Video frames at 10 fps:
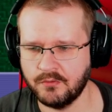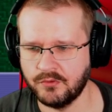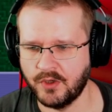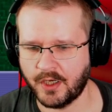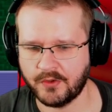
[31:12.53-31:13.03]

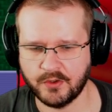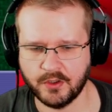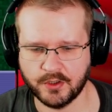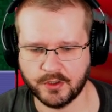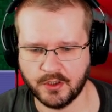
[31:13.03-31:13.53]
relaxing
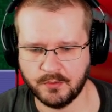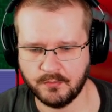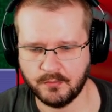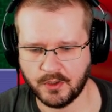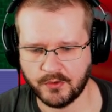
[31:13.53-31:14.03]
kind of game,
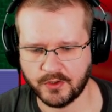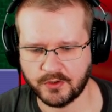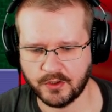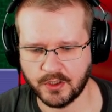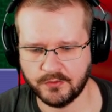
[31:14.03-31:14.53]
a
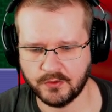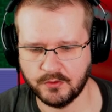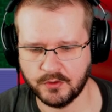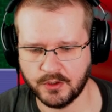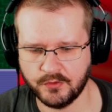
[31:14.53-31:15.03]
Saturday afternoon
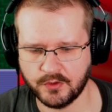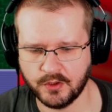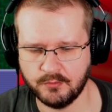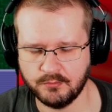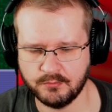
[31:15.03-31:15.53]
kind of game.